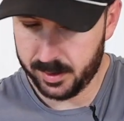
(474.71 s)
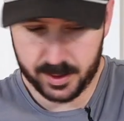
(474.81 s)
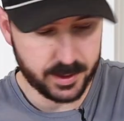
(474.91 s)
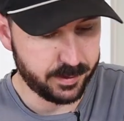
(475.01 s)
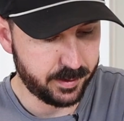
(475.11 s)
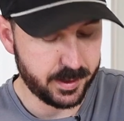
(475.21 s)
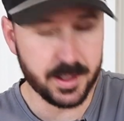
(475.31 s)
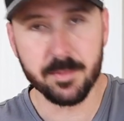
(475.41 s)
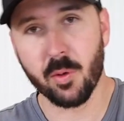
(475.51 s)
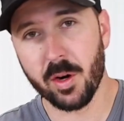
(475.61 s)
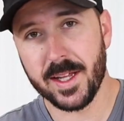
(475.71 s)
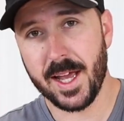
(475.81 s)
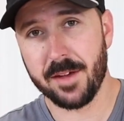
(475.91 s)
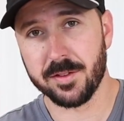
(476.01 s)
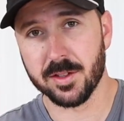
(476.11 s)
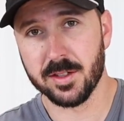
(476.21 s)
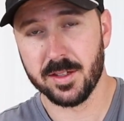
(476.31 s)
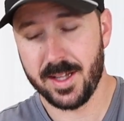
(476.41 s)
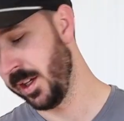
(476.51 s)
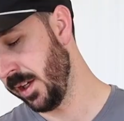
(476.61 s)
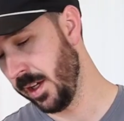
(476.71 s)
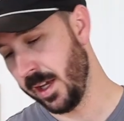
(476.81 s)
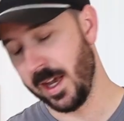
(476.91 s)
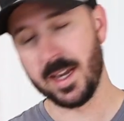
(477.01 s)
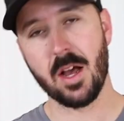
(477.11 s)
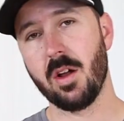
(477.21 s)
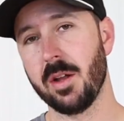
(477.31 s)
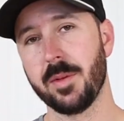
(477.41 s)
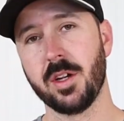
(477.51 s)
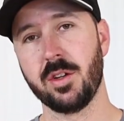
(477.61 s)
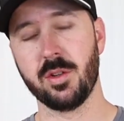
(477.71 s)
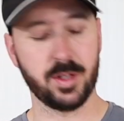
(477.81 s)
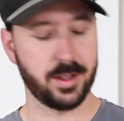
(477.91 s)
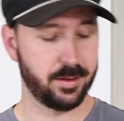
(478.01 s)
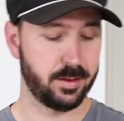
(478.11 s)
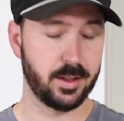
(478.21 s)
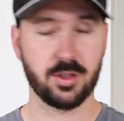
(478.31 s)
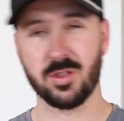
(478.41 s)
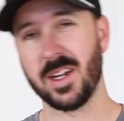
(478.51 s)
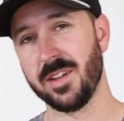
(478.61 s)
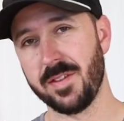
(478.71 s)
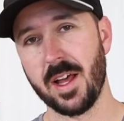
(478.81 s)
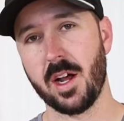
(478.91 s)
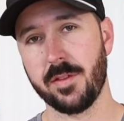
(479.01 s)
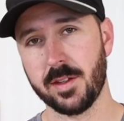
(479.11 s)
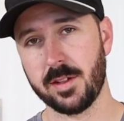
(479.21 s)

It's the morning after, and now all I'm gonna do is strain the fat off the